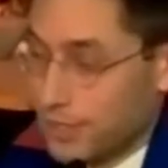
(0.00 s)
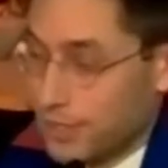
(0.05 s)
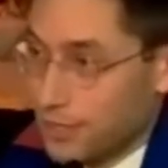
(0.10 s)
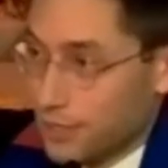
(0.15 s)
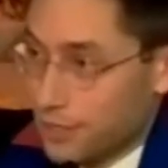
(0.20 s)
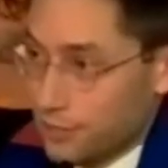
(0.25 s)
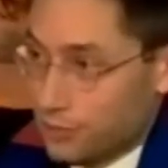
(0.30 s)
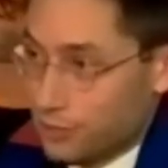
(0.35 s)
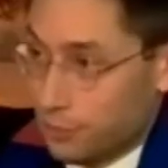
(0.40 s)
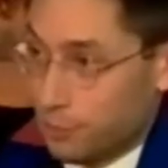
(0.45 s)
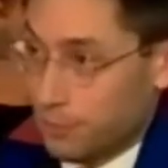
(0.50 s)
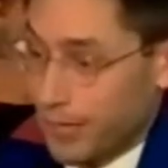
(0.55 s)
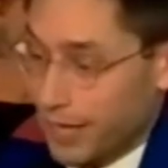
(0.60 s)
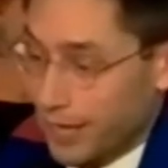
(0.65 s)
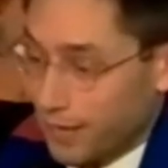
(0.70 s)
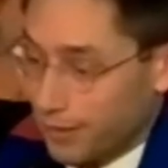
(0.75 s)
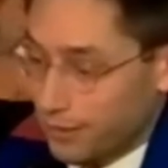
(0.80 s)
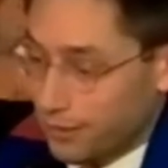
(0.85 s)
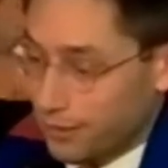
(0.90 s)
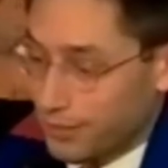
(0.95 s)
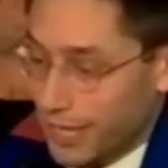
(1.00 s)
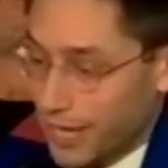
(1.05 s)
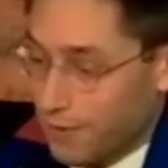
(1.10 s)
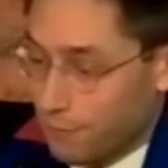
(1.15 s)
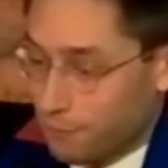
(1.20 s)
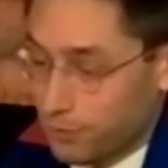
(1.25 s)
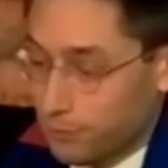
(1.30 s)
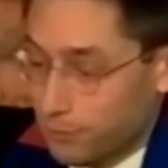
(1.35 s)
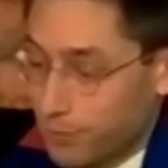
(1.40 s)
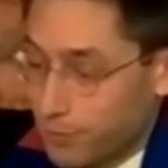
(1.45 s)
Chappelle gave
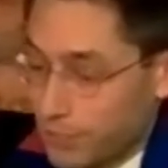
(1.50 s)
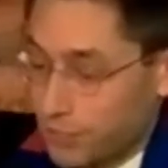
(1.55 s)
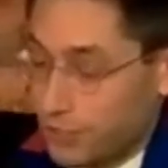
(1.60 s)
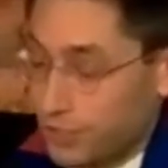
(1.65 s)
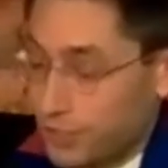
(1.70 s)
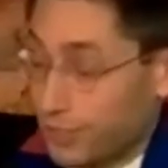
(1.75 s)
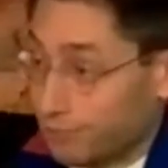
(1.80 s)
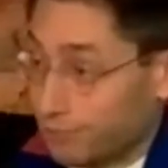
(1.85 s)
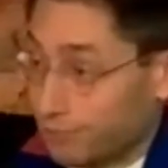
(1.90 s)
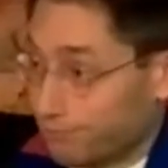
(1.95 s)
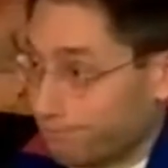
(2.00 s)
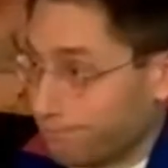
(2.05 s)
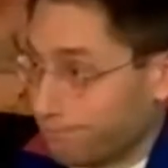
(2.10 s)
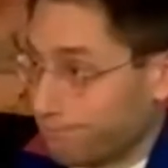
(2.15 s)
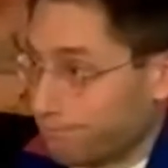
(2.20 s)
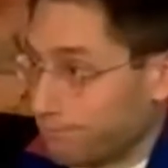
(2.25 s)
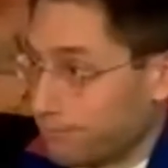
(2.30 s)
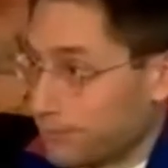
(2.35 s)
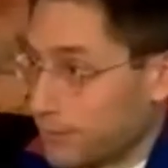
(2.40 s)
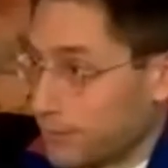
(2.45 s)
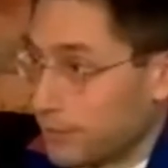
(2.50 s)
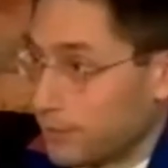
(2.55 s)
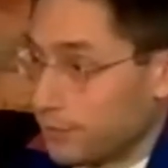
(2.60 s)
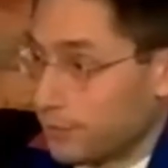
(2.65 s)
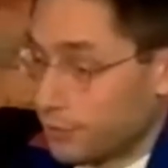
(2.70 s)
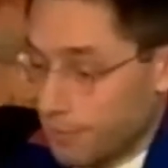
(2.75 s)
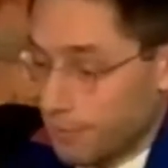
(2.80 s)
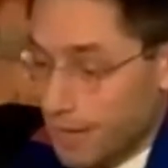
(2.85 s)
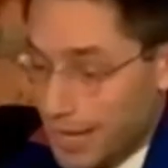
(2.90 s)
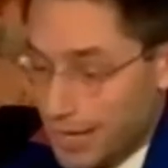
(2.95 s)
permission to
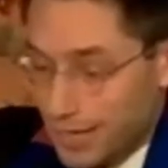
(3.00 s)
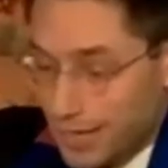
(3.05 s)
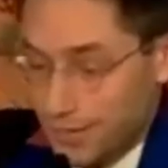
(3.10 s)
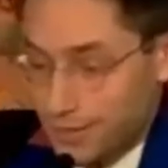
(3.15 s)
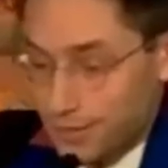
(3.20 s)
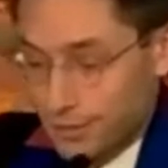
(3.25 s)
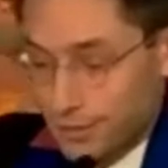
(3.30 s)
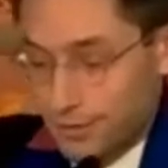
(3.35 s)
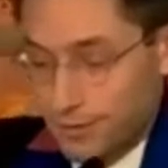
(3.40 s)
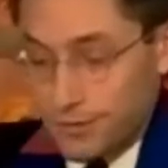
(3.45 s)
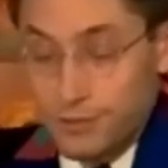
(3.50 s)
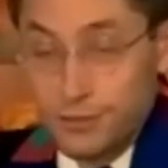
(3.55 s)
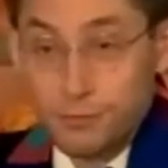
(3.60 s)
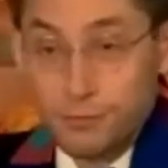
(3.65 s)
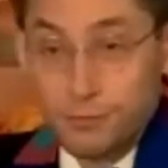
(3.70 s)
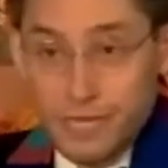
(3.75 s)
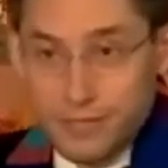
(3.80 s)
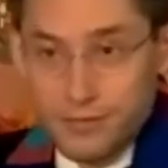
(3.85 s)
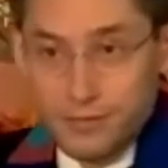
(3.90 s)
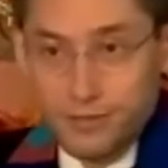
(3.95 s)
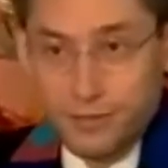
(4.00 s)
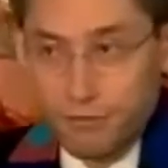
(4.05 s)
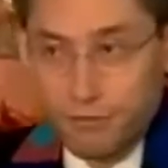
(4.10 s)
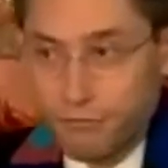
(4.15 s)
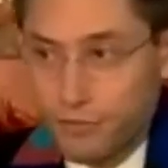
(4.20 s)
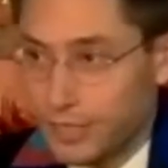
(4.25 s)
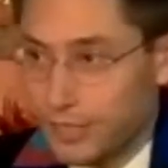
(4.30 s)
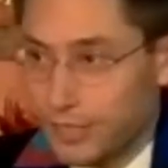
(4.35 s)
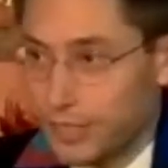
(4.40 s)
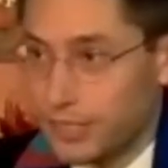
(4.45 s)
many to dismiss their
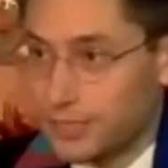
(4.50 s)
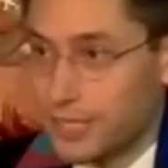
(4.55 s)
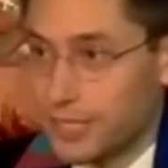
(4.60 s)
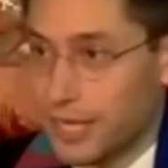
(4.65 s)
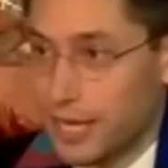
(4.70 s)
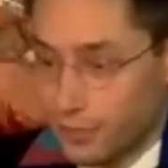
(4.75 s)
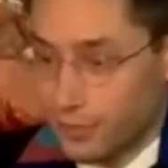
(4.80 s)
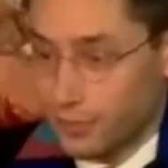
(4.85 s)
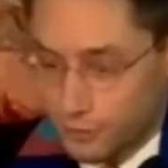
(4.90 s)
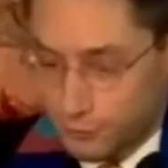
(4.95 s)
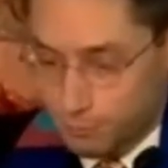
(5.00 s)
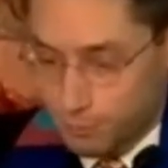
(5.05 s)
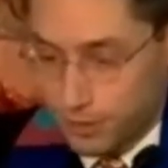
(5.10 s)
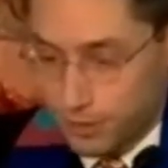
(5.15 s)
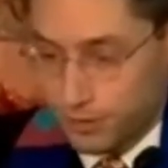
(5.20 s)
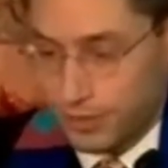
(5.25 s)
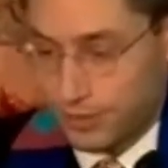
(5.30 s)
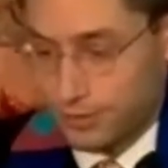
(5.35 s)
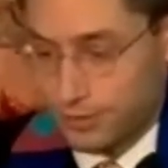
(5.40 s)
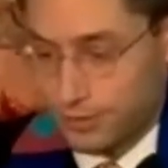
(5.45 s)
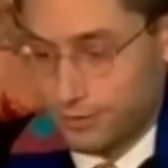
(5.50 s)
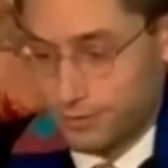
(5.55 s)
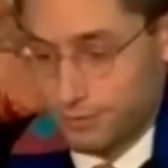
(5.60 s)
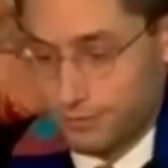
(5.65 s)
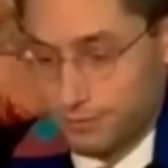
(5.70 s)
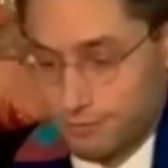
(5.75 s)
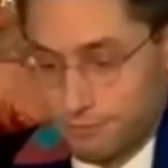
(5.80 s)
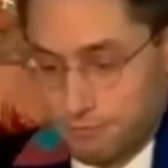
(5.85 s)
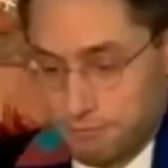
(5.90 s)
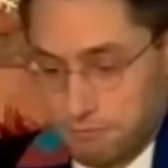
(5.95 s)
feelings and experience,
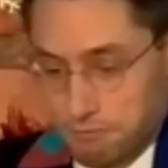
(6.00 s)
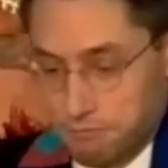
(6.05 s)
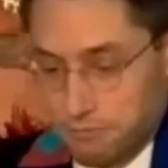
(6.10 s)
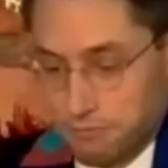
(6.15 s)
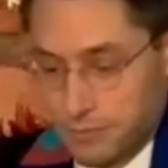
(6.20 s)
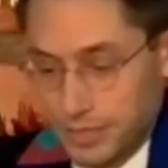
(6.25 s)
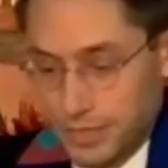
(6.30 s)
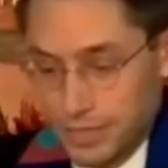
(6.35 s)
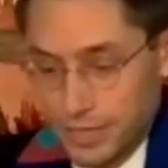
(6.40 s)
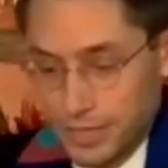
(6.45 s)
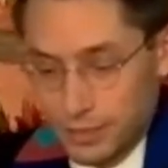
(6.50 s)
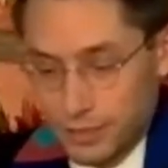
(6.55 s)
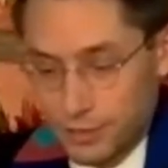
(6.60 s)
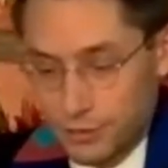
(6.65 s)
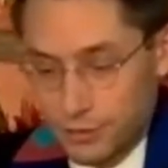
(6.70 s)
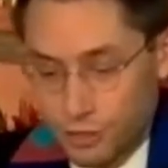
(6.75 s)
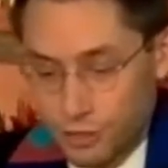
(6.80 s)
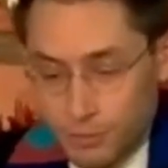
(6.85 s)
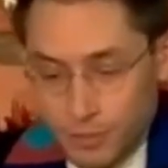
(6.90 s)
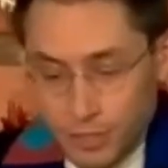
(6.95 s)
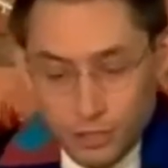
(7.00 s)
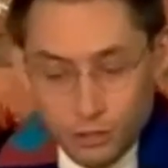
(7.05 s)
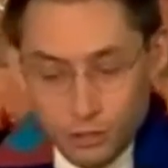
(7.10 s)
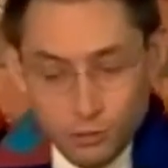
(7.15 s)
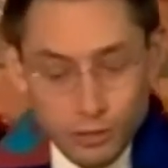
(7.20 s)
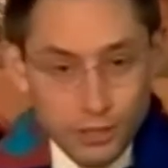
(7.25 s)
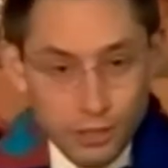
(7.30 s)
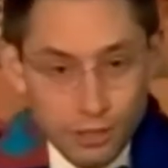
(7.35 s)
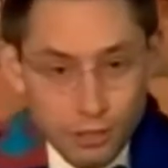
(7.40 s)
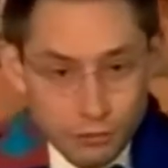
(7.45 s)
contributing to a
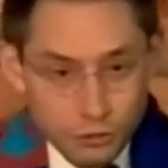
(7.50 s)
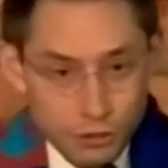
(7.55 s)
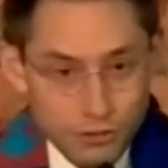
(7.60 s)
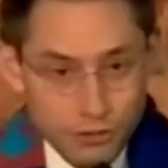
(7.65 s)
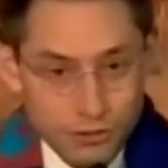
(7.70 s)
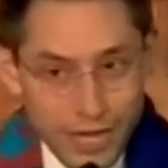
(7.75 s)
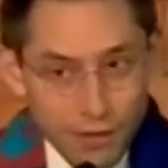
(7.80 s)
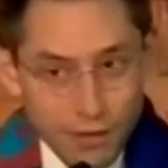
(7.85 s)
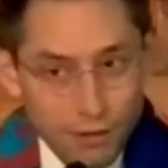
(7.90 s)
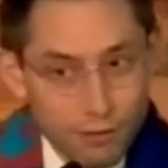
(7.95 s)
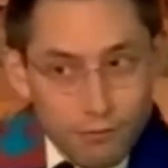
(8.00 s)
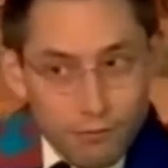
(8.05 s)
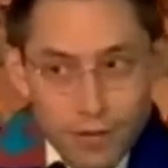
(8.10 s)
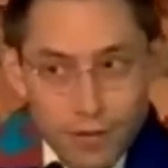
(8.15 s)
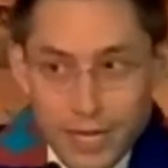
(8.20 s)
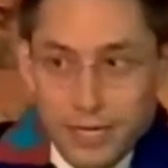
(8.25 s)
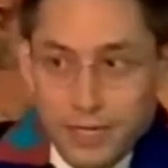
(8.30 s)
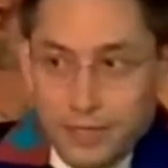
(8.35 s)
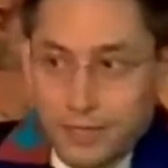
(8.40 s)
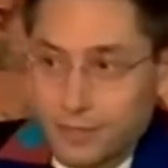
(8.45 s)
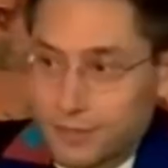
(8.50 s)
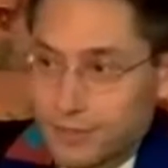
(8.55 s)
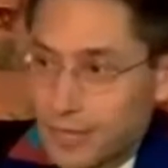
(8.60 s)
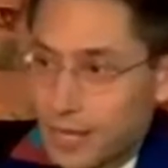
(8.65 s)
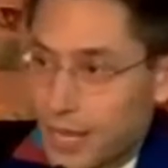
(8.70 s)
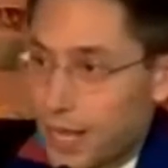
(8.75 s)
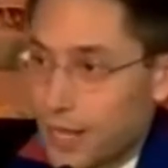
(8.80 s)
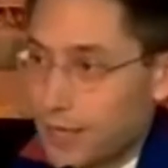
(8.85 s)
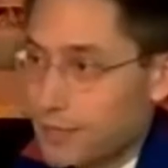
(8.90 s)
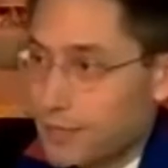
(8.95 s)
culture that already does
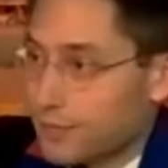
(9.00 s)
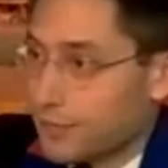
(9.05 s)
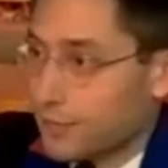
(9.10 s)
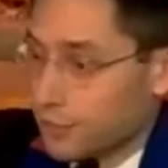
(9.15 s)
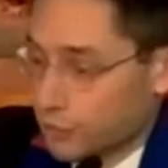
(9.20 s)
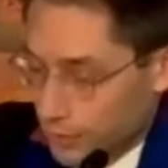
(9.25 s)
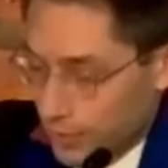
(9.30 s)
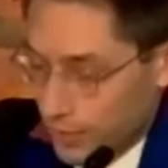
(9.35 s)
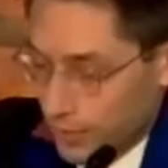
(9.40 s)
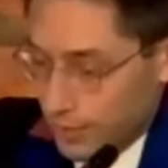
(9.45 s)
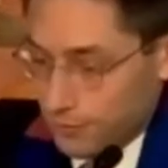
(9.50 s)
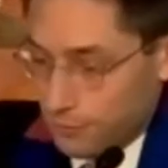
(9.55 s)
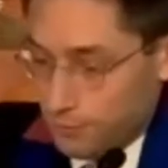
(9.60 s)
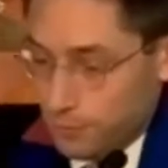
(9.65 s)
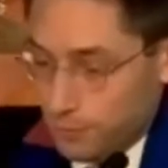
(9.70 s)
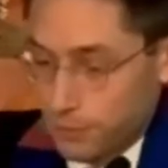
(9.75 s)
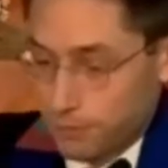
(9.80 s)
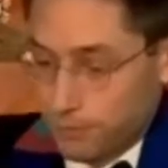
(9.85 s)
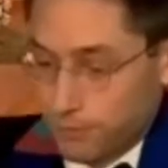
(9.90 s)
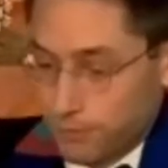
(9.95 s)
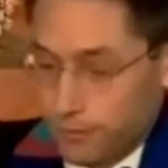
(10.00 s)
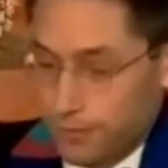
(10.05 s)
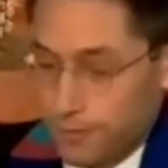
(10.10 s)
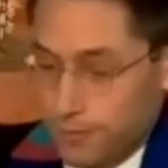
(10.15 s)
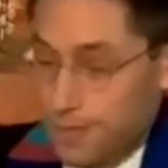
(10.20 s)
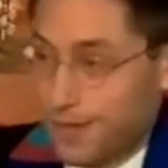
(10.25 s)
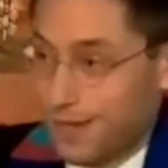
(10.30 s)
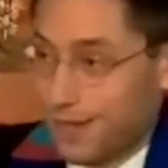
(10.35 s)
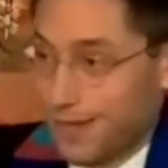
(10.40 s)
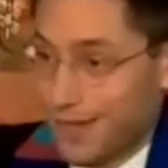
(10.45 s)
not see trans people
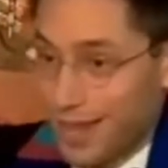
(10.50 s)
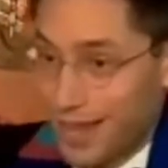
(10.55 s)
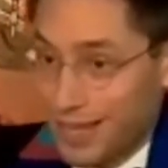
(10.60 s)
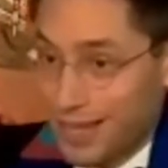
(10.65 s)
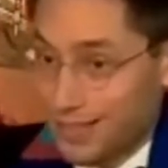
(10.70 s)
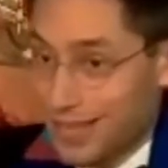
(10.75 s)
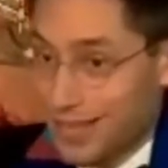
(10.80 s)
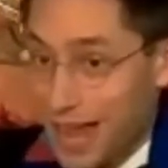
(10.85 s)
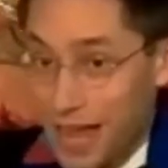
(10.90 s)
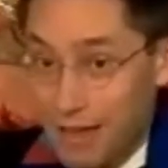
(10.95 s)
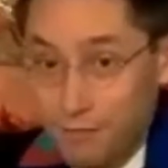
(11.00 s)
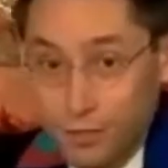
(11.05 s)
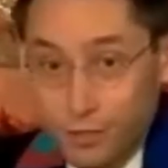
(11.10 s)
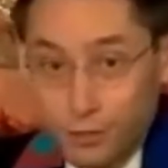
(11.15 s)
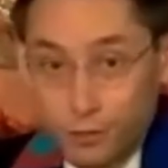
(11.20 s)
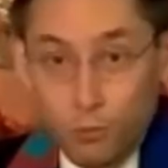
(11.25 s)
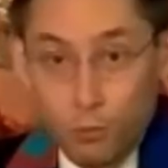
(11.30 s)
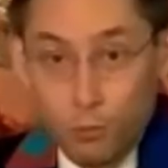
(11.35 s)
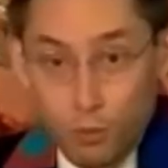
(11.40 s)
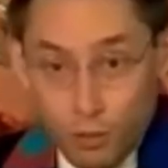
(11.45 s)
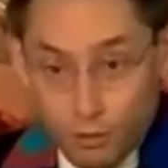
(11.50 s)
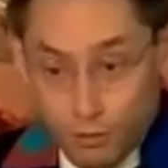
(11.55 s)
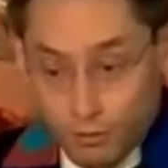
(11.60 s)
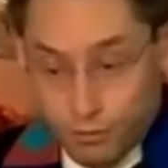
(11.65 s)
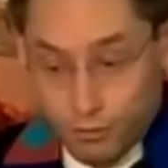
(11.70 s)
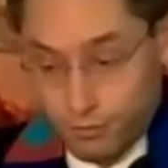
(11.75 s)
as having worth.